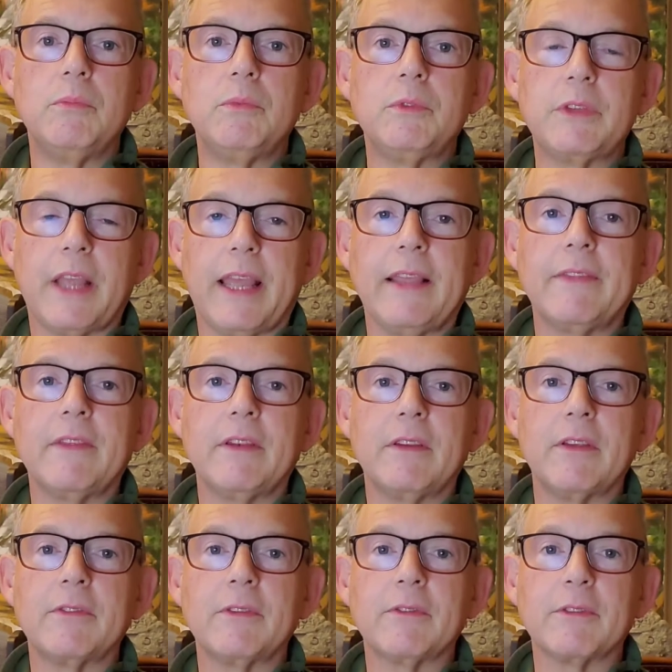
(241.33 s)
take the
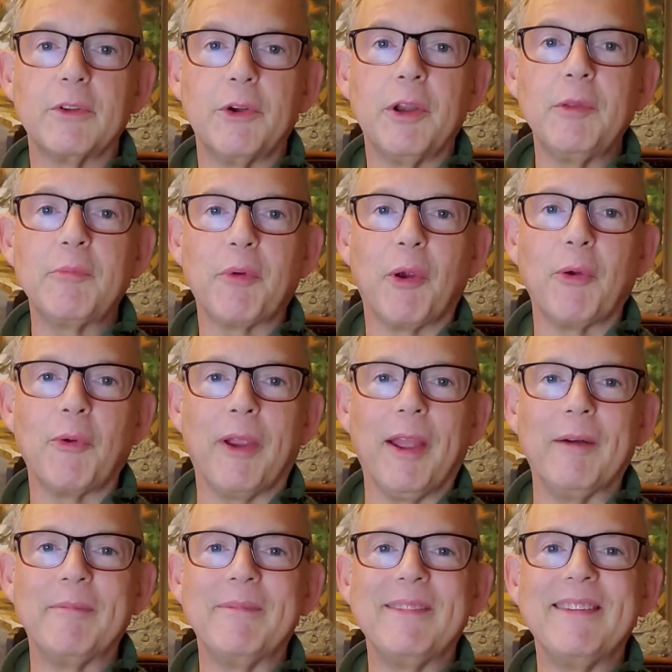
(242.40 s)
distance learning
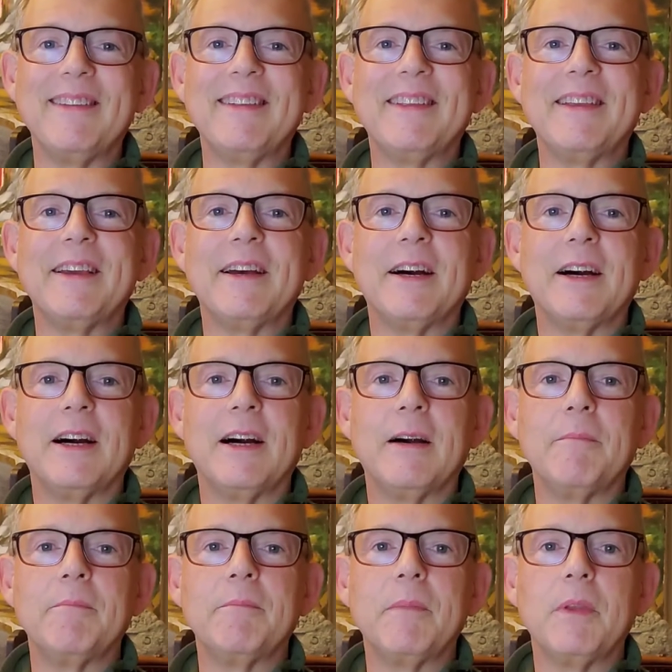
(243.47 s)
program.
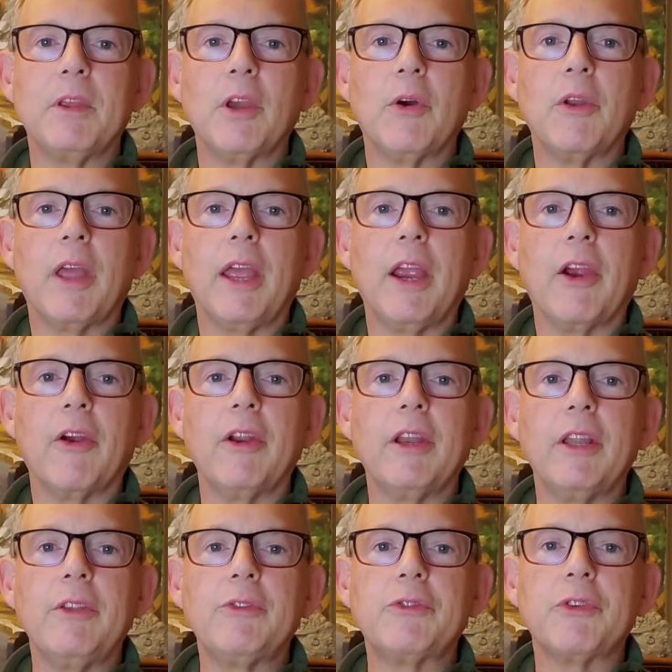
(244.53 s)
Go to
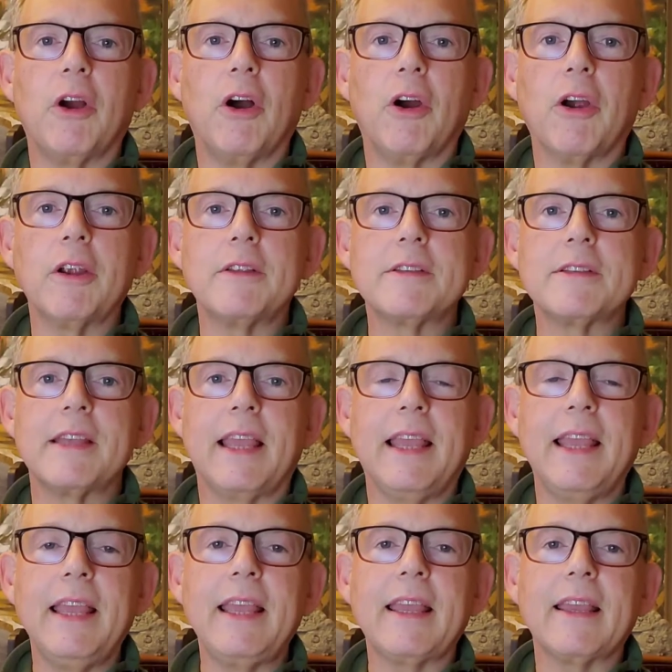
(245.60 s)

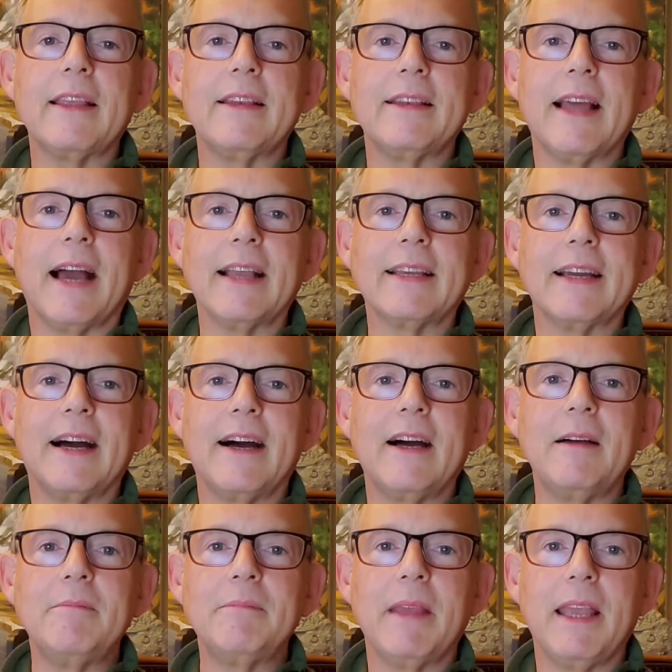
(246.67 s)

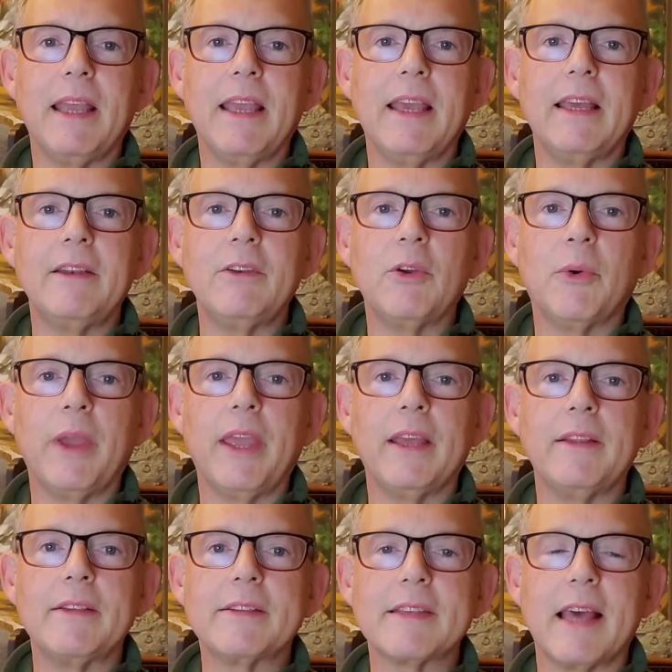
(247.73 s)
heritageartsinc.com and go
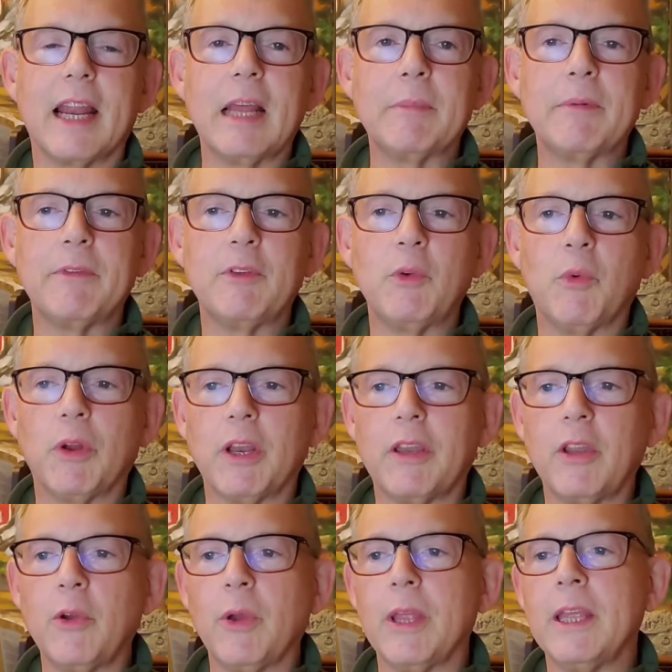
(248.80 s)
ahead and sign up if you want to
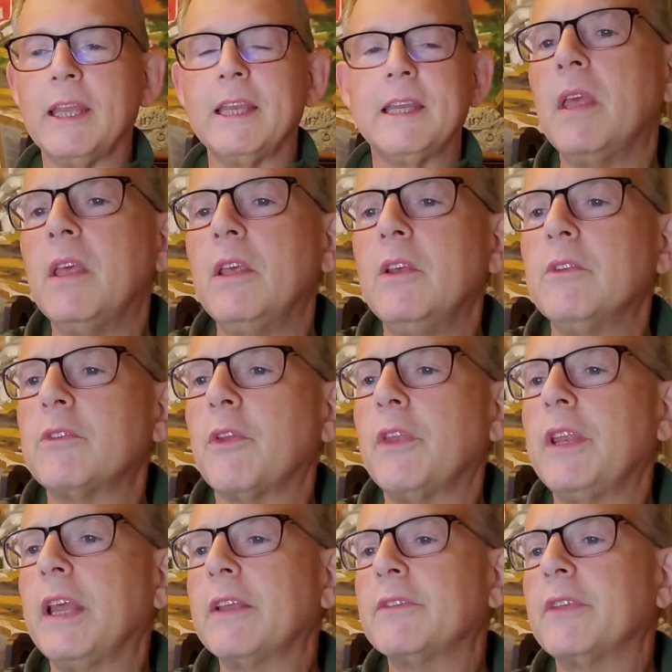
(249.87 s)
do it. So the
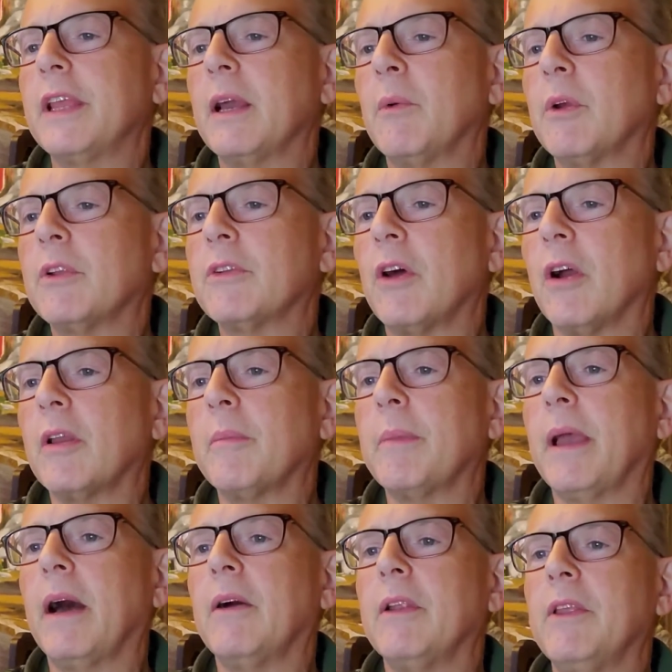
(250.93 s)
next thing I want to talk
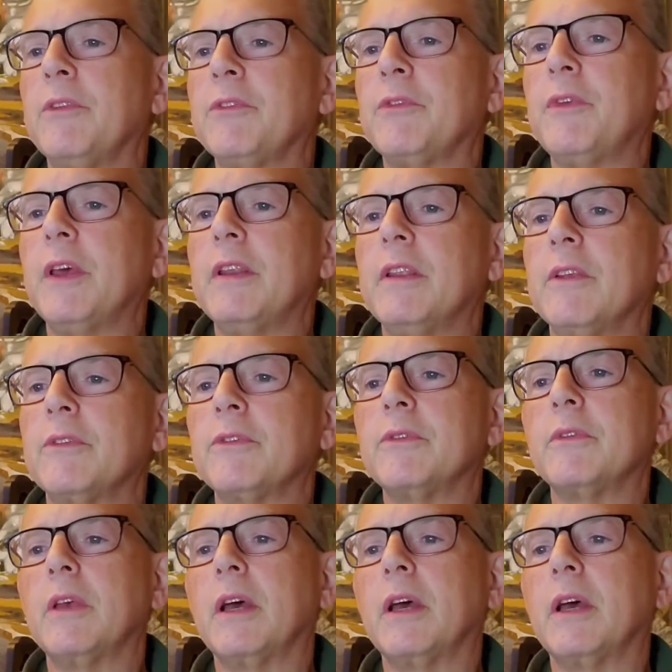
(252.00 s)
about is fitness.